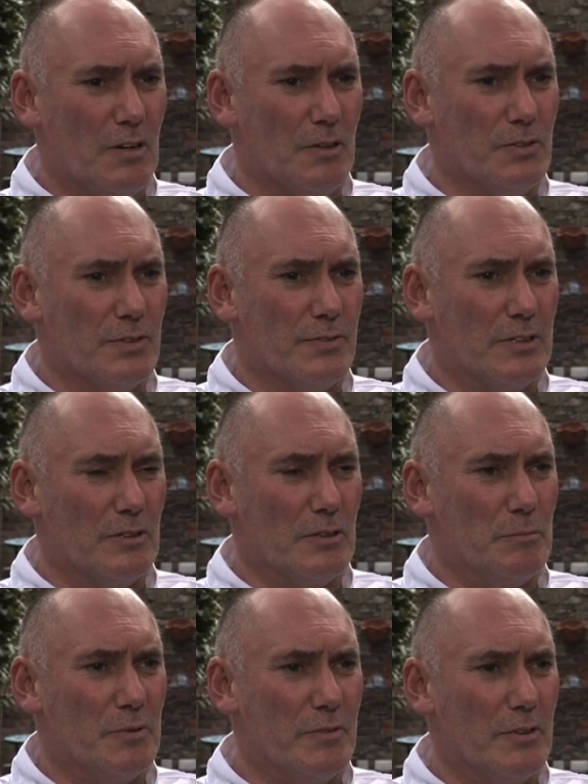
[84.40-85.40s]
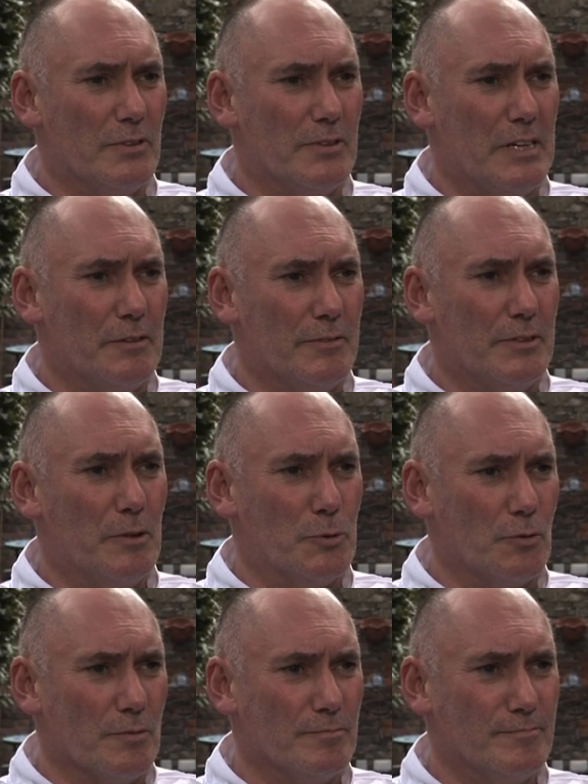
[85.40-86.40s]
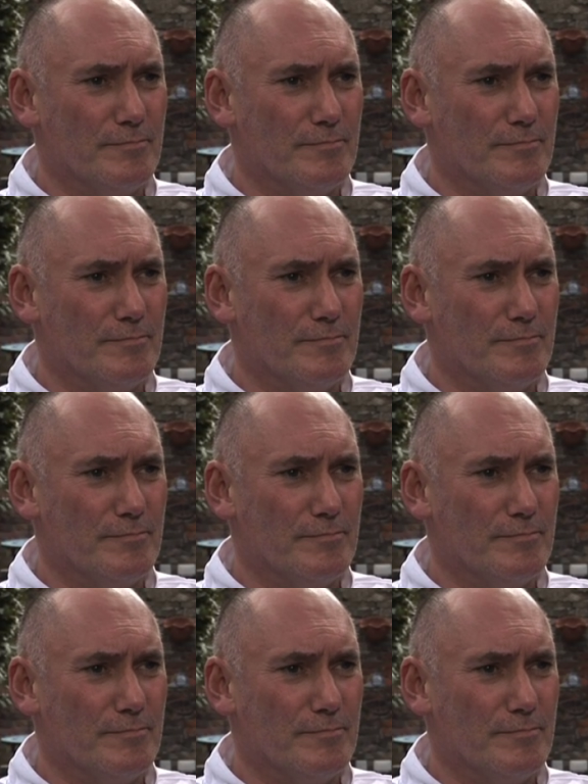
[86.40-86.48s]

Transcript: I just think I can provide an healthier option.